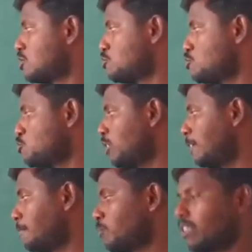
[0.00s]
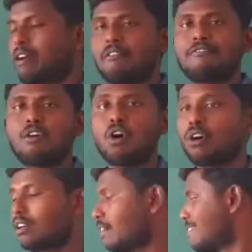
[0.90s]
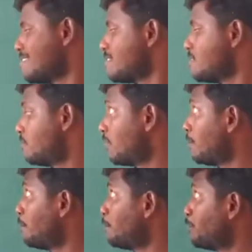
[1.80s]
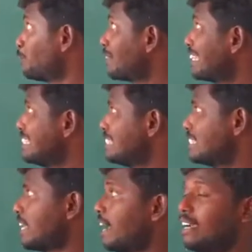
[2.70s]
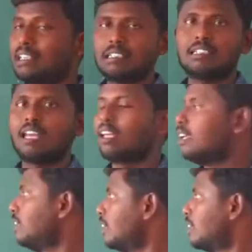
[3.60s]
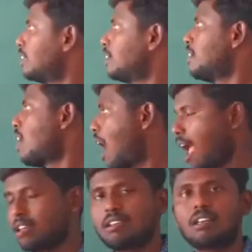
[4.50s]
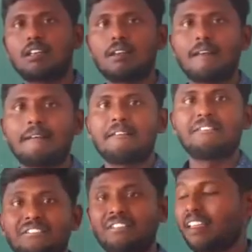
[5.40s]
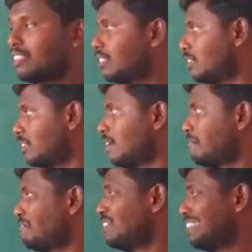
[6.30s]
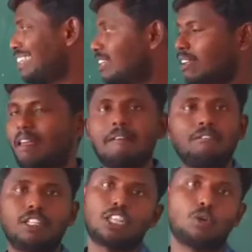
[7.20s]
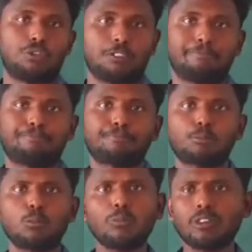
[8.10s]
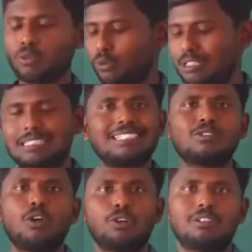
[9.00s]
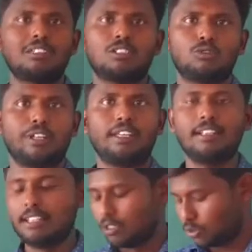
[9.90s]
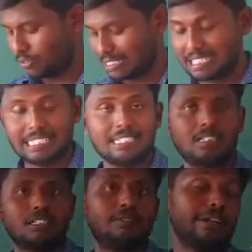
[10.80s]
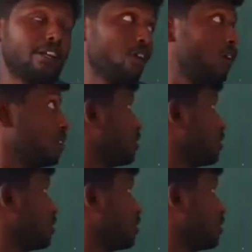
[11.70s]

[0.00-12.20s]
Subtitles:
during, for, from, inside, near, under, with, within, without. So, this is going to learn today. So, first is you are